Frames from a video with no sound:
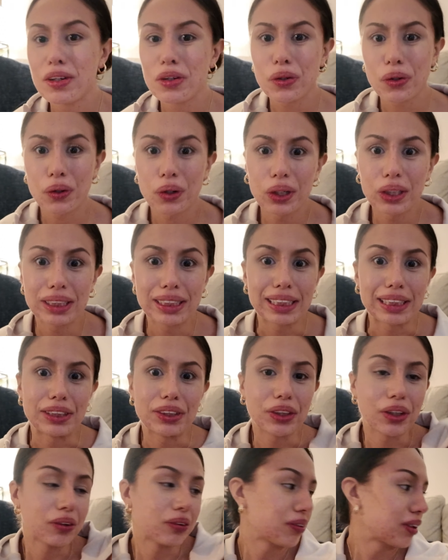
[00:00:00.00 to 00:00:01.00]
crazy
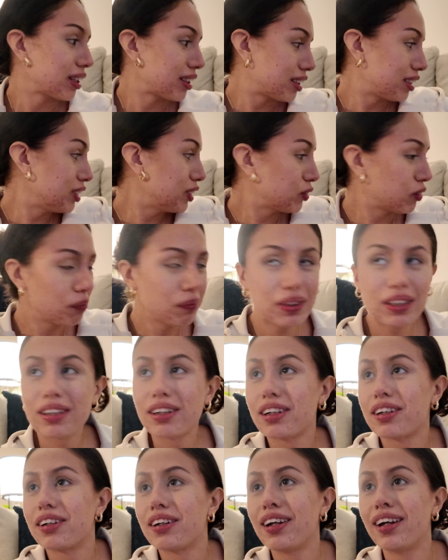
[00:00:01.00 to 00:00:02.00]
show. Like, these women
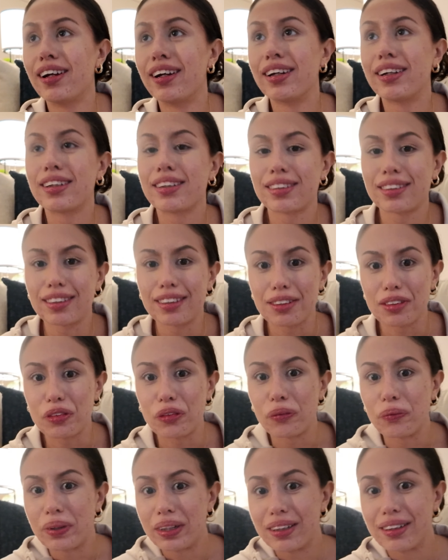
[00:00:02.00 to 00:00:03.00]
are a
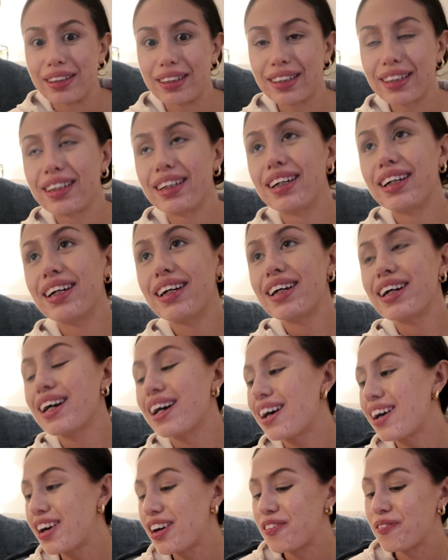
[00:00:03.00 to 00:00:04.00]
little weird.
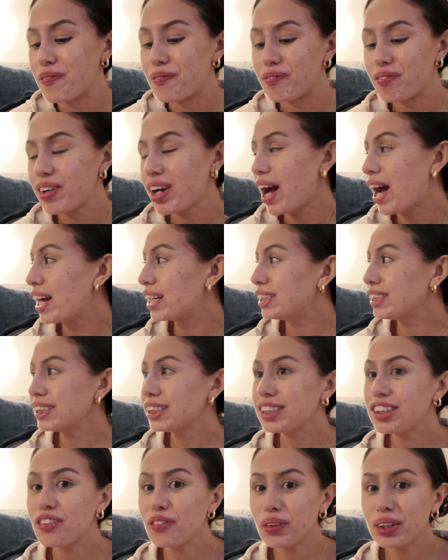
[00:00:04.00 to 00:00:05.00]
But I just
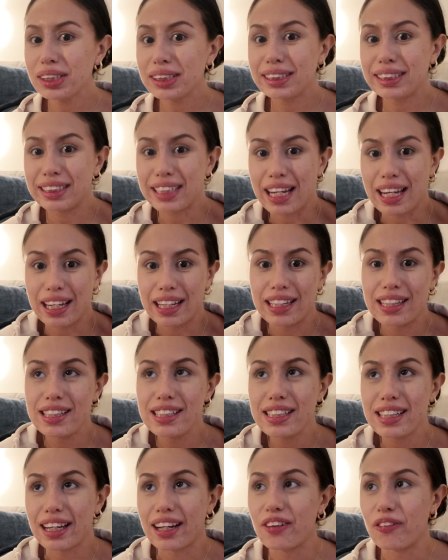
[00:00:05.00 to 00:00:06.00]
didn't want to
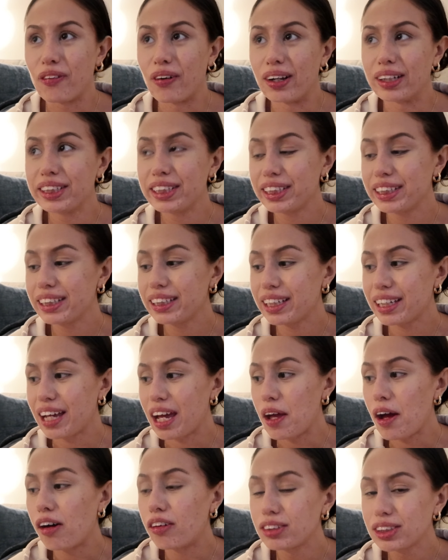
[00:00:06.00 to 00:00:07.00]
stand and watch
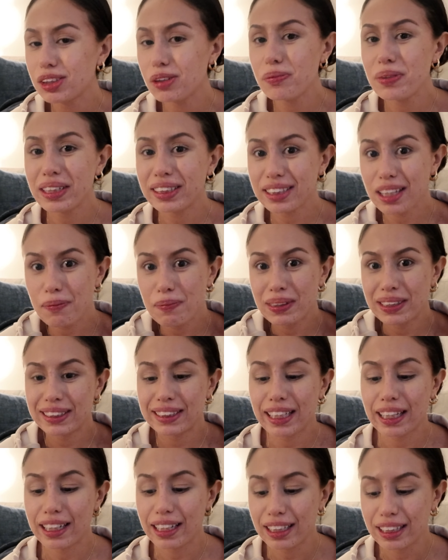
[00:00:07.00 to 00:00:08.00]
it. Also because I've been
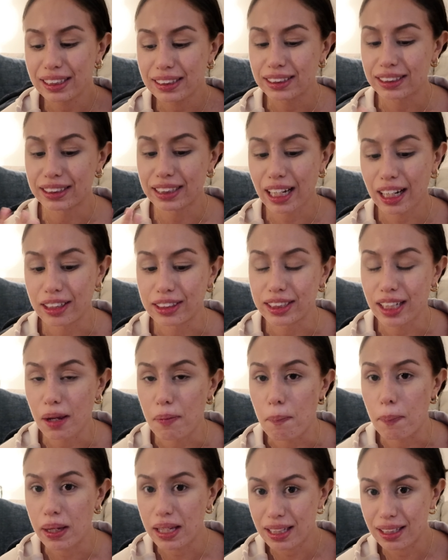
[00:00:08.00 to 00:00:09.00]
standing this entire
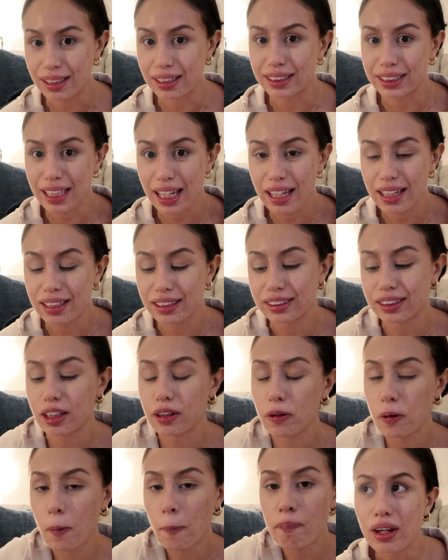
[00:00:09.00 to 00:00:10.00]
time baking this cake.
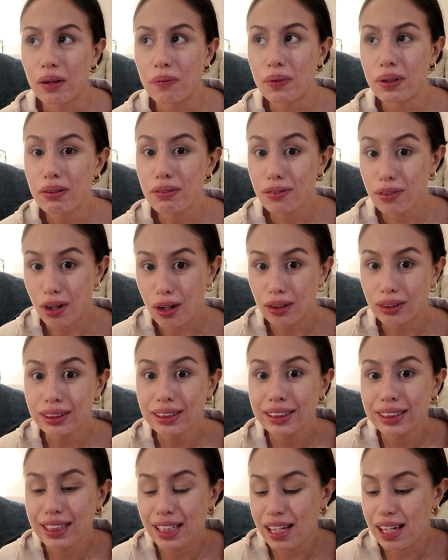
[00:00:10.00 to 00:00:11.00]
So I'm gonna
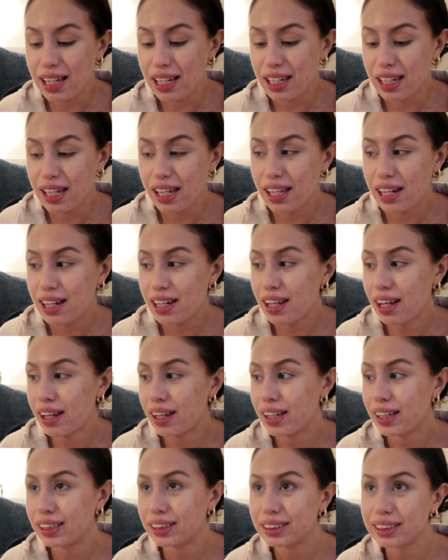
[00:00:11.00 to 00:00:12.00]
frost and
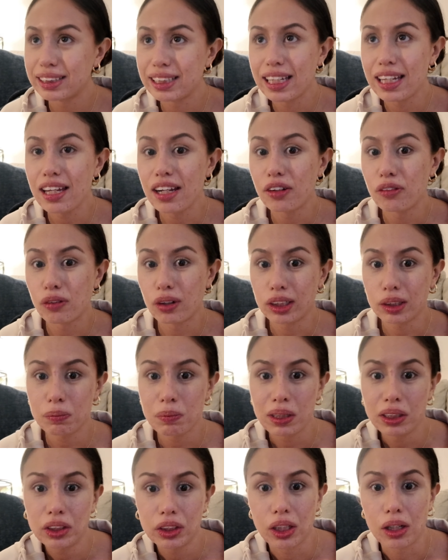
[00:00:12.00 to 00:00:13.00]
sit and watch
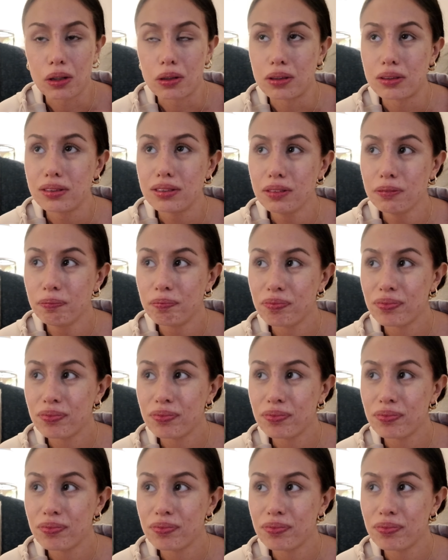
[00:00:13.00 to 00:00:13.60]
my show